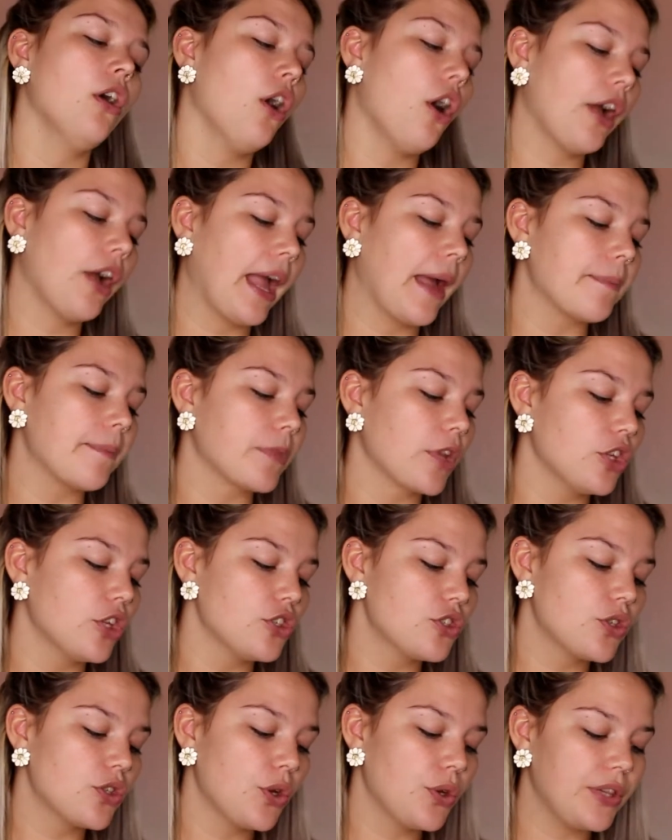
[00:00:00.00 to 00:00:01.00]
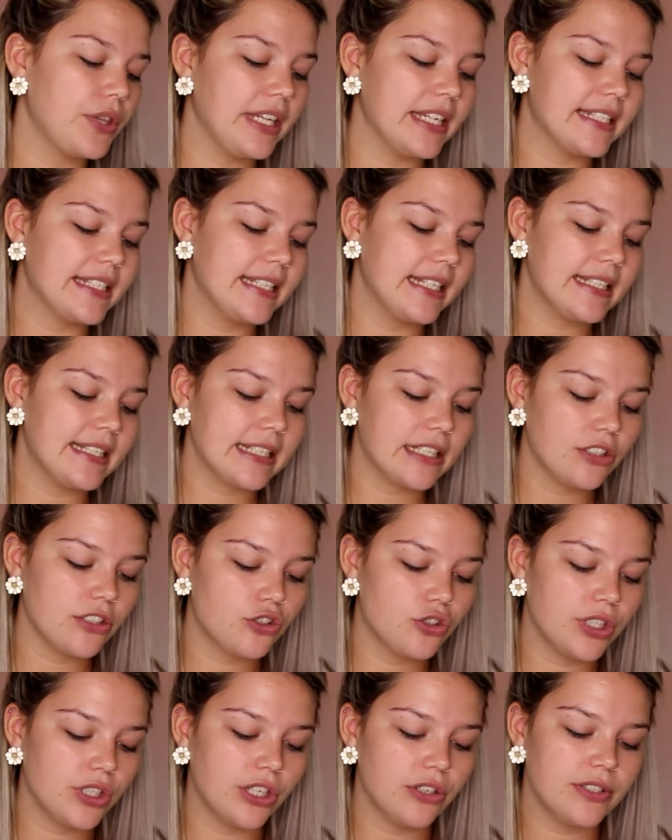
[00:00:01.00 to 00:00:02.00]
Okay, so the aesthetica
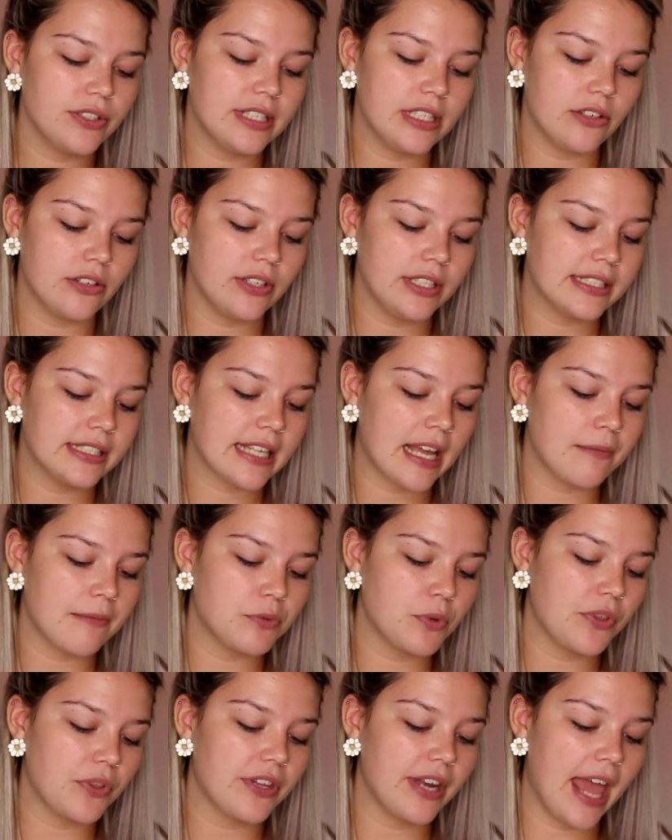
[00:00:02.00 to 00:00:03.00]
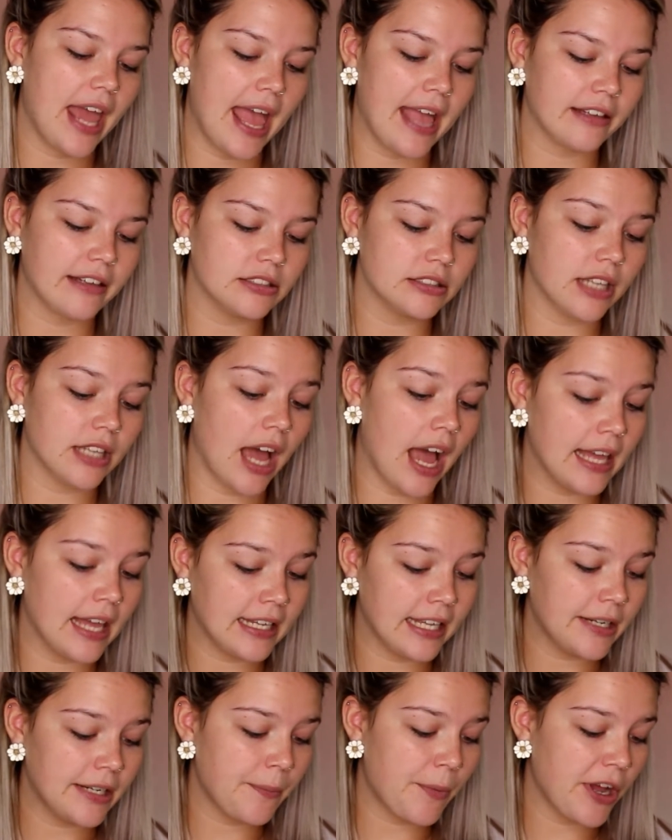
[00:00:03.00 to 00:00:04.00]
Trio series comes with an angled
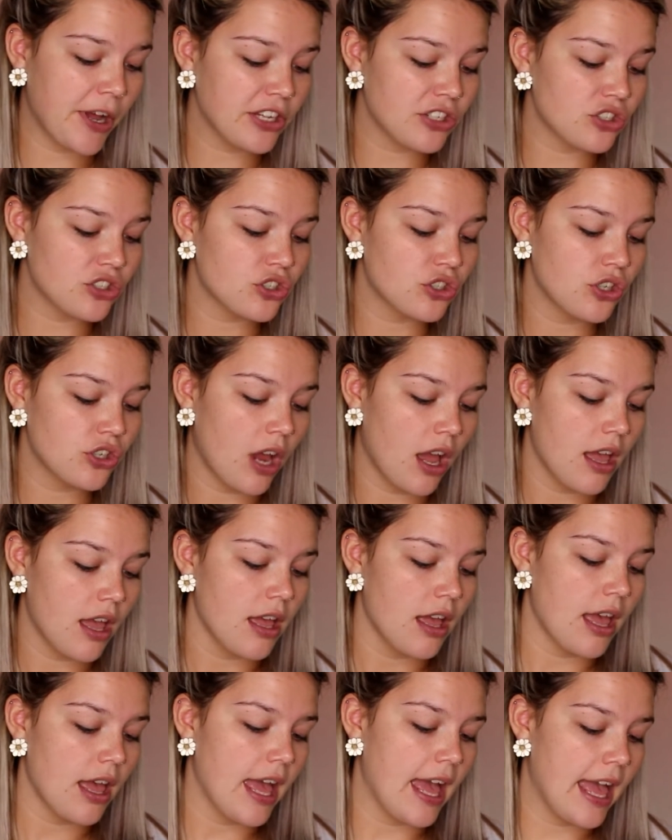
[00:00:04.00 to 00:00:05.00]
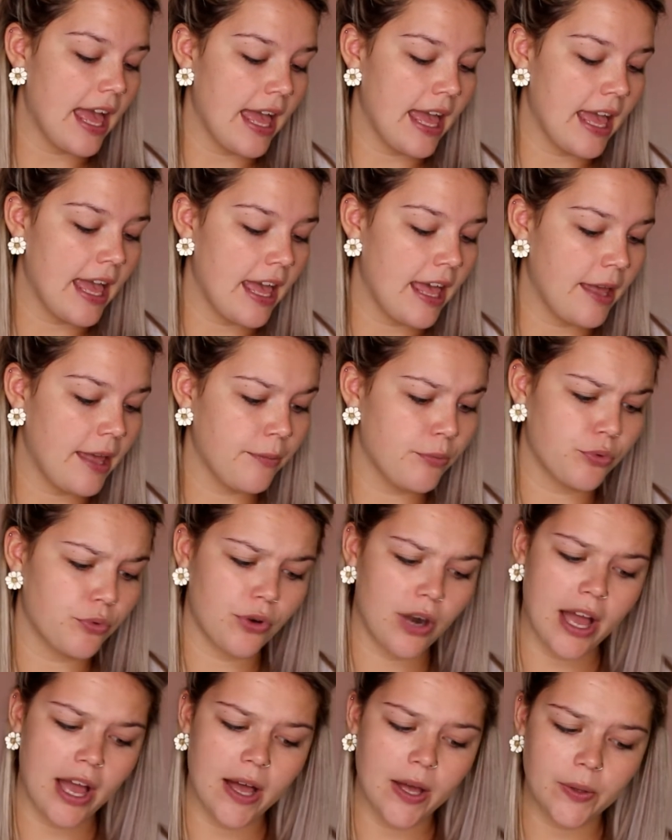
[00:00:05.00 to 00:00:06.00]
eyeliner brush, a
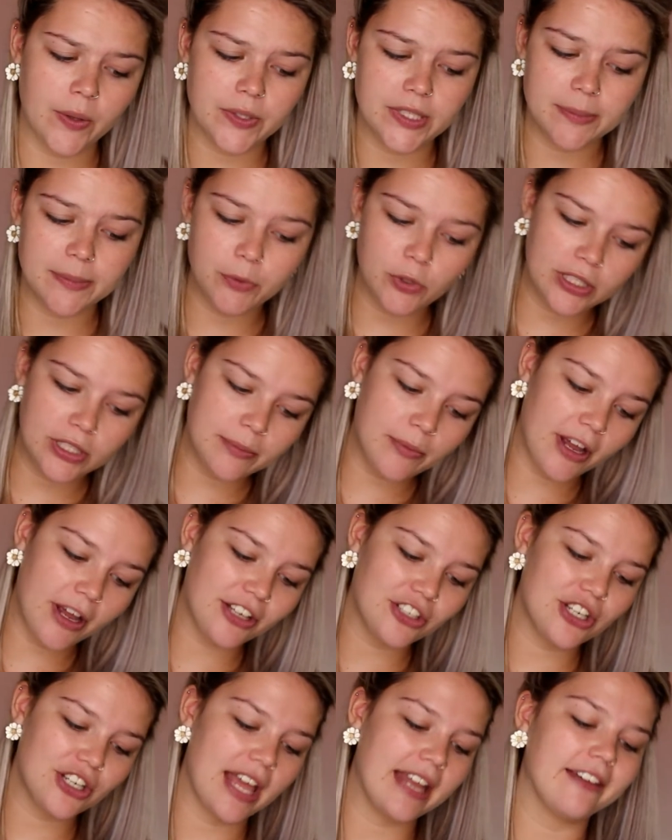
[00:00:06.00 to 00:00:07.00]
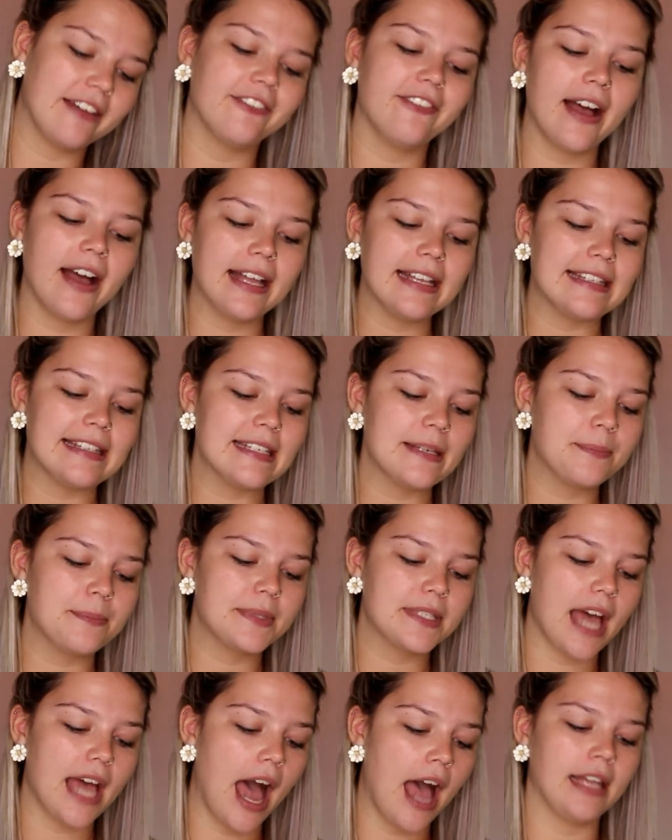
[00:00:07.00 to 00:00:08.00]
brow spoolie brush, and a fine tip
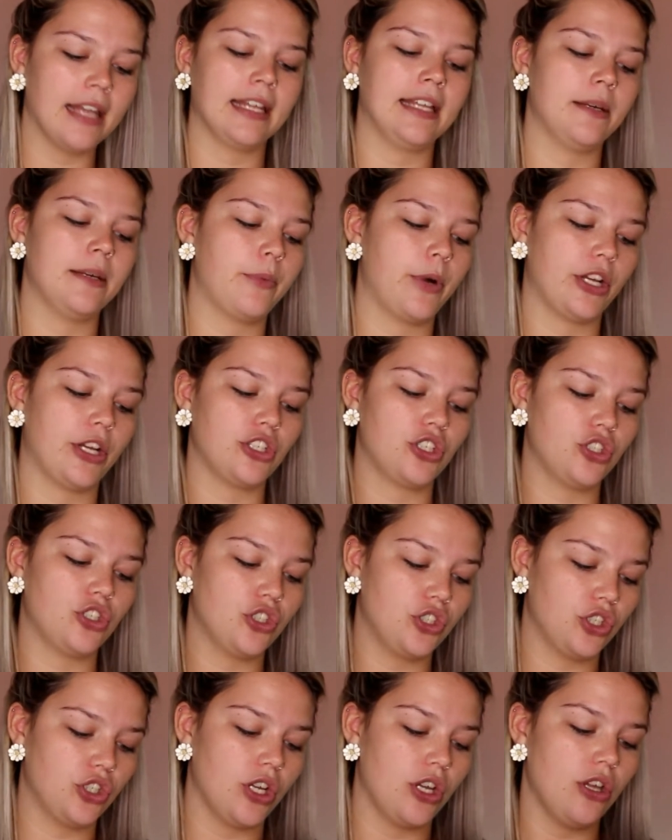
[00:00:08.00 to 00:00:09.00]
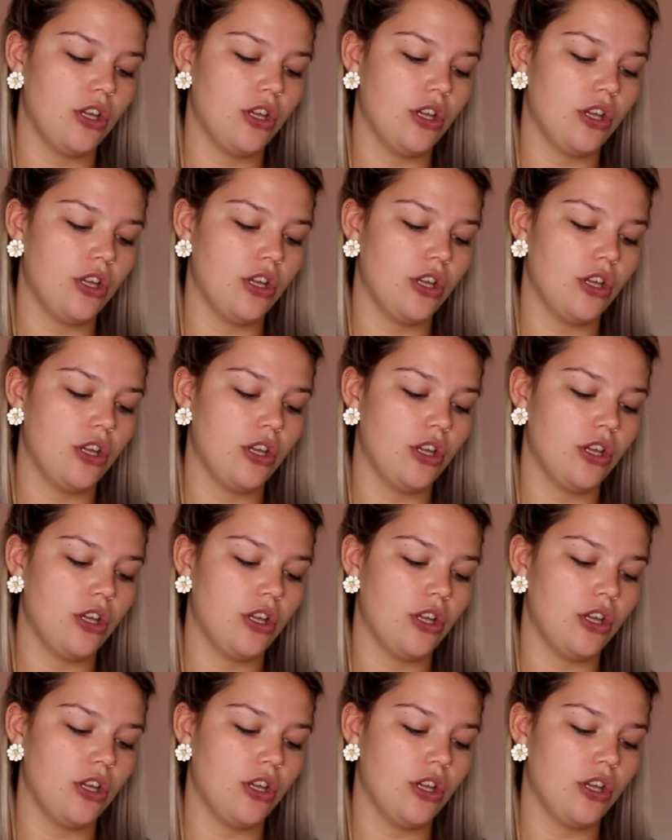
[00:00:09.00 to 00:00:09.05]
eyeliner brush.